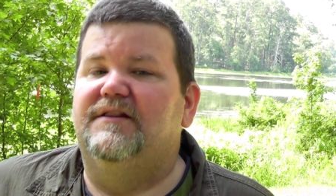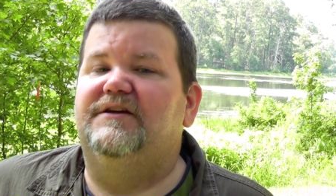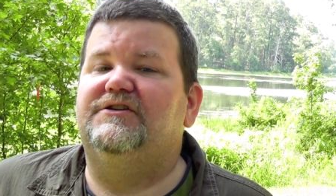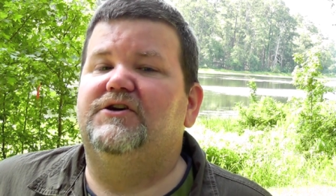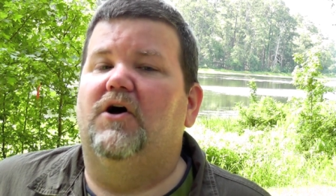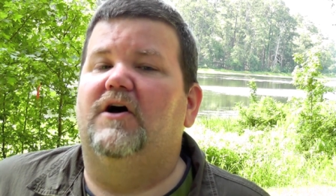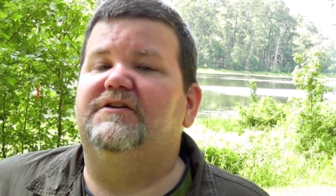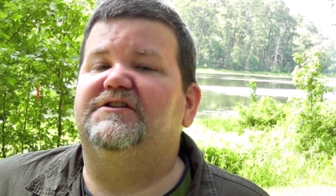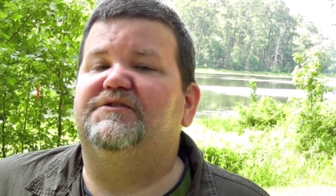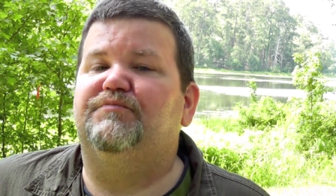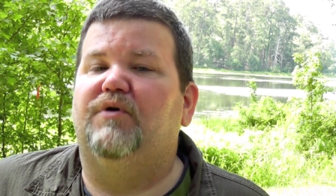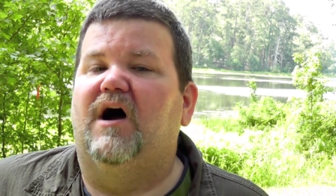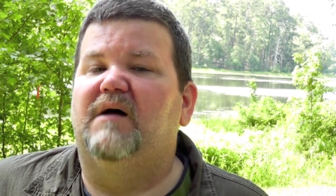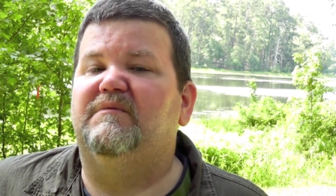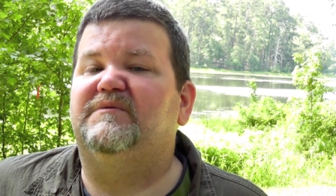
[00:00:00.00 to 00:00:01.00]
This causes
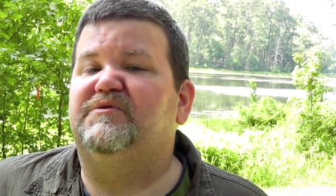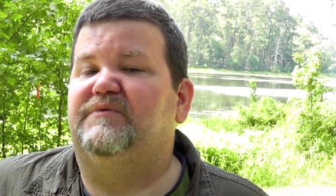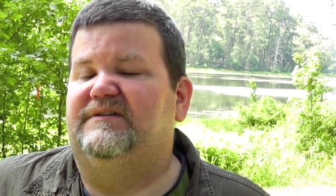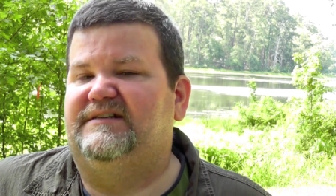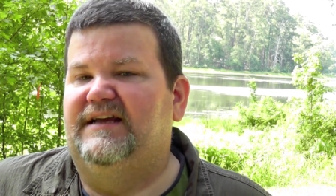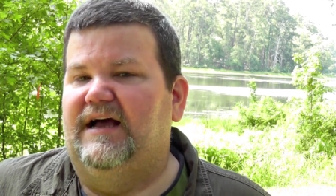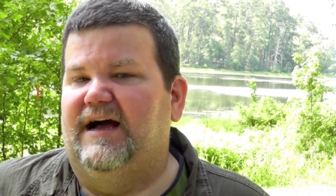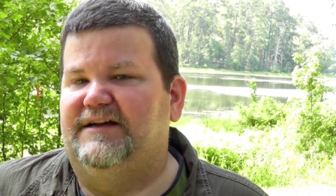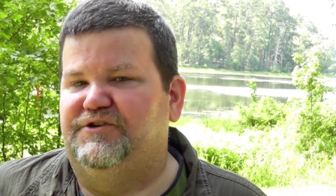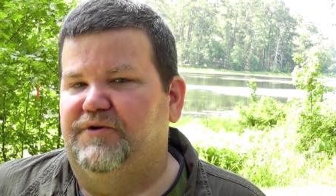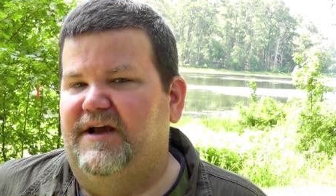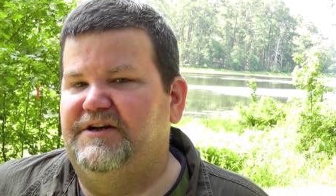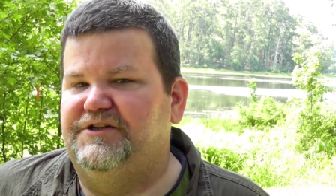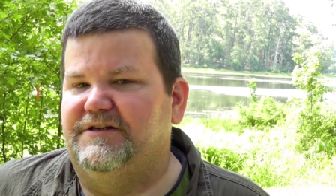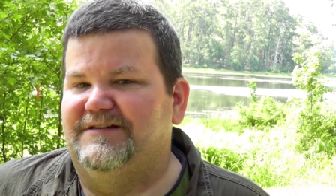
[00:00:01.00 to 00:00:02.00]
problems with
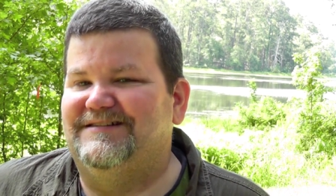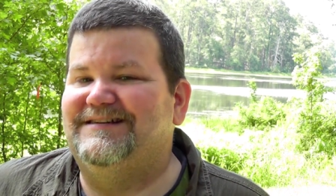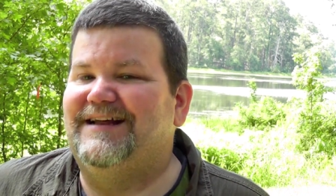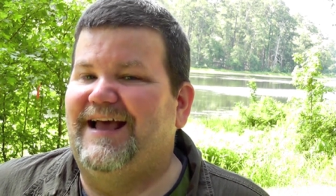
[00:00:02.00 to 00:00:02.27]
dehydration,